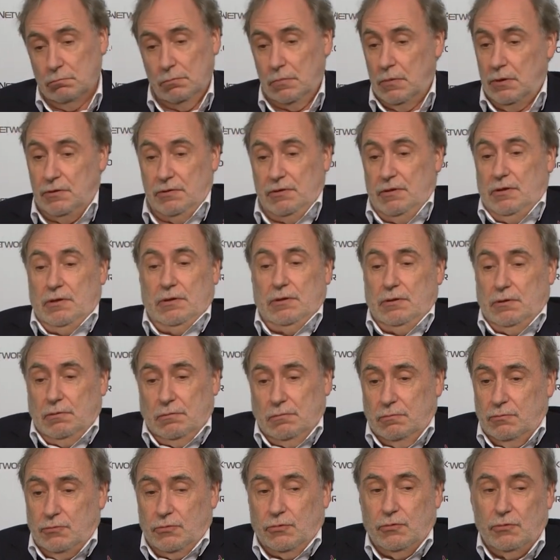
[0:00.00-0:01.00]
When if
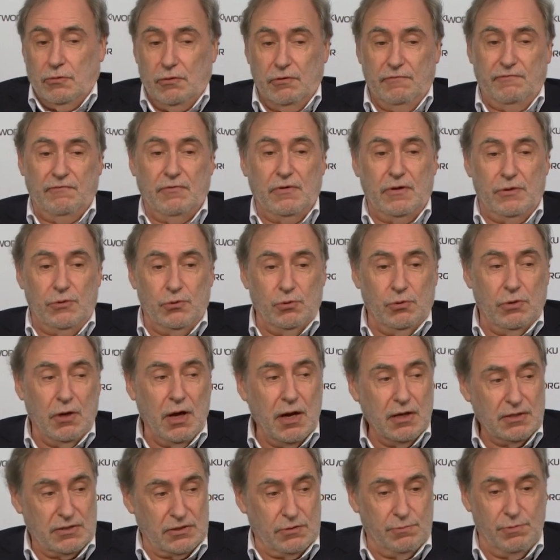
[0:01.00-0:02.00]
you
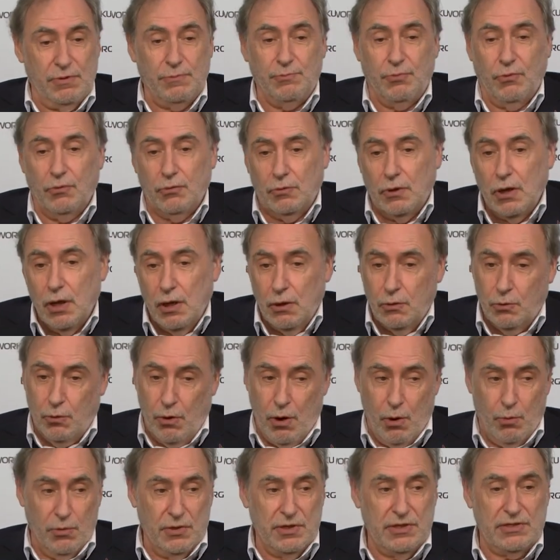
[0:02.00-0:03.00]
ask people
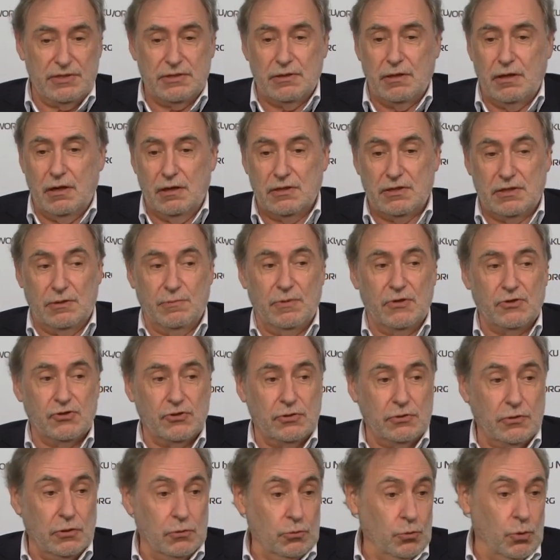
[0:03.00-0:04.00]
where is
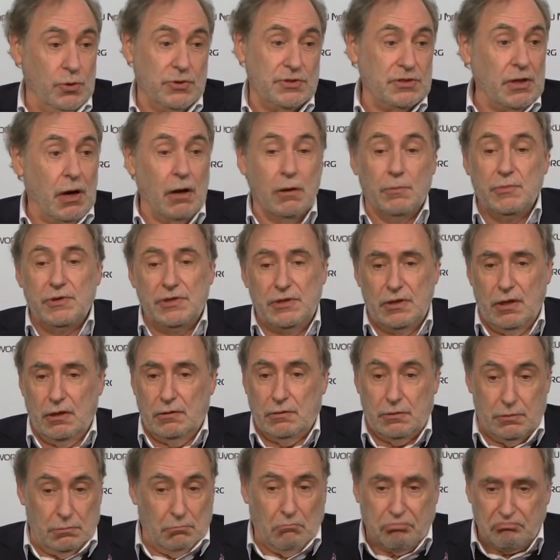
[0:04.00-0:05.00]
Azerbaijan and where is Armenia,
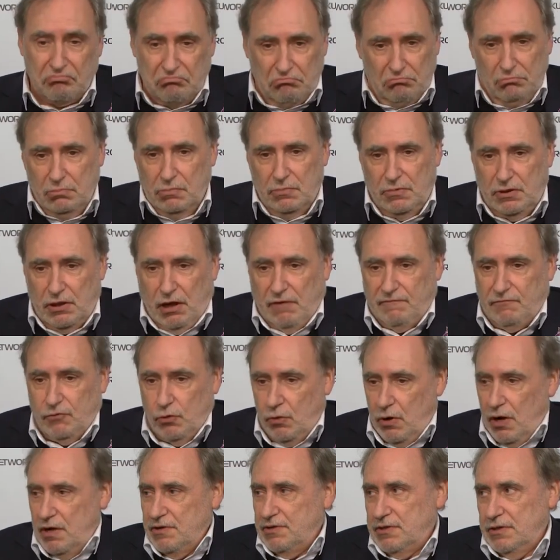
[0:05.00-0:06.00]
they have
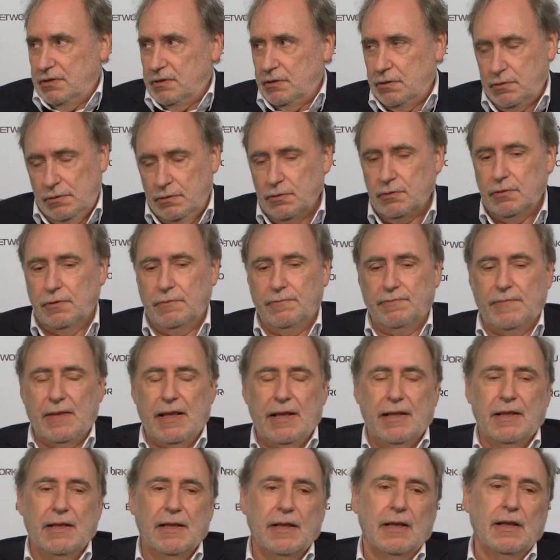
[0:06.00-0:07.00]
no idea.
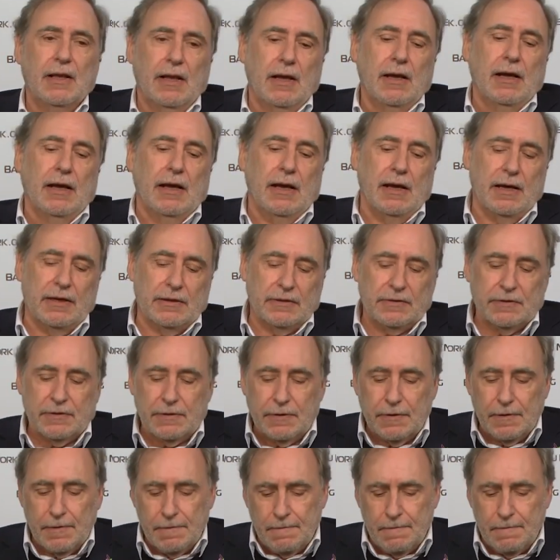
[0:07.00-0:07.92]
And